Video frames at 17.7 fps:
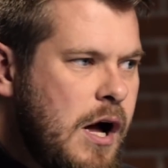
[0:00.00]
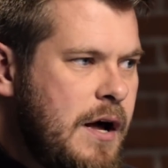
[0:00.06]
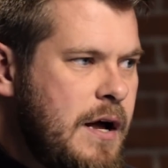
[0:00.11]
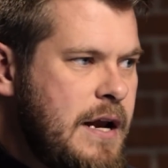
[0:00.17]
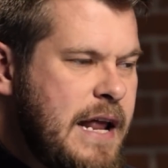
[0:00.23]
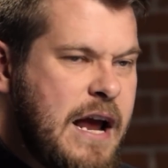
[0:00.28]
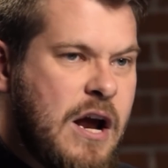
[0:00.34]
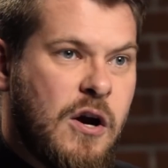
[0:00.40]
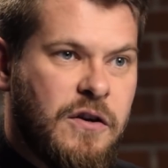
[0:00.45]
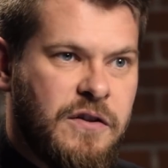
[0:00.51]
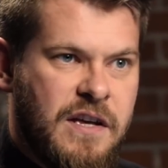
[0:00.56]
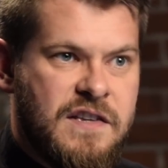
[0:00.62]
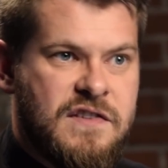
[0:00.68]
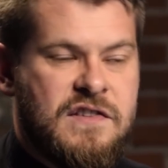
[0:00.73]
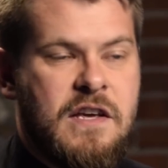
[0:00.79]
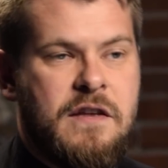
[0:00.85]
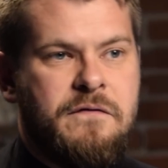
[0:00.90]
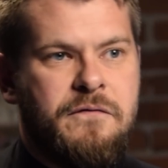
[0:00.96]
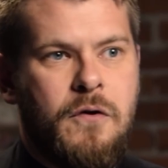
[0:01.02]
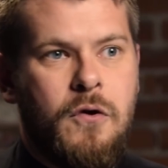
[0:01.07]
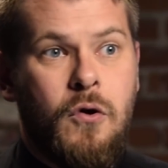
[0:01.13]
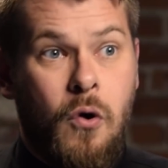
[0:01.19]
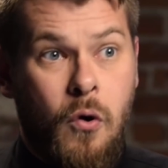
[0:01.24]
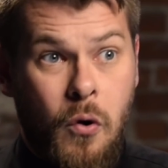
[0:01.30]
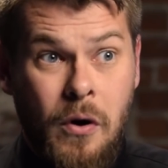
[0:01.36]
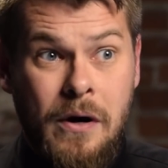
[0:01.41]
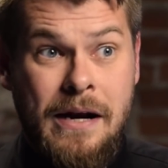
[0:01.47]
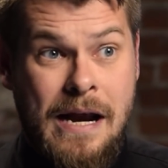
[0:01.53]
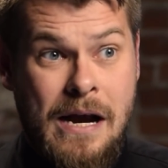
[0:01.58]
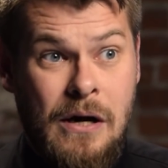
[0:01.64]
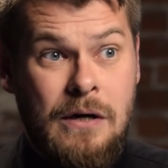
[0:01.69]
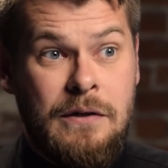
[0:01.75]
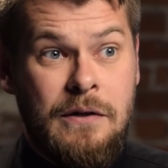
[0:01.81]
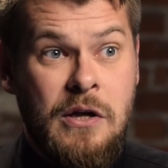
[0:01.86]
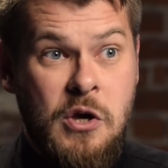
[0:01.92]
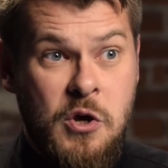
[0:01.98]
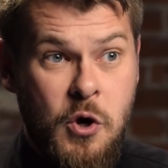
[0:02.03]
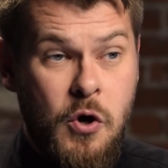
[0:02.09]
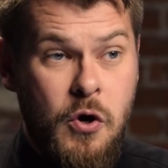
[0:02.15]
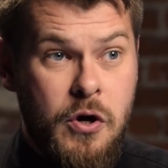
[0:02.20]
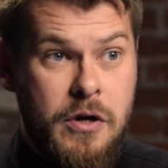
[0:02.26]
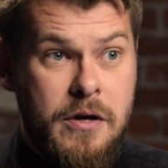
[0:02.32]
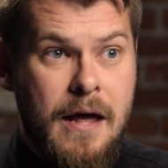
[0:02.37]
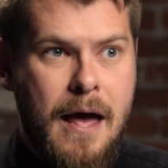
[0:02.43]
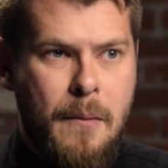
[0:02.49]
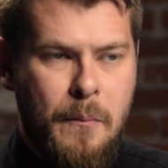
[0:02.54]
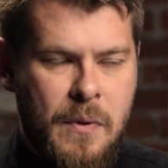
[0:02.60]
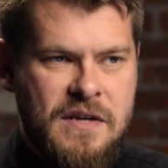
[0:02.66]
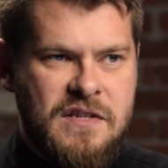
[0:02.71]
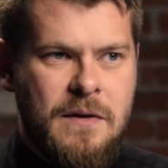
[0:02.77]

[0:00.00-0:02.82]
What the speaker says: inherently sinful or inherently good, but it's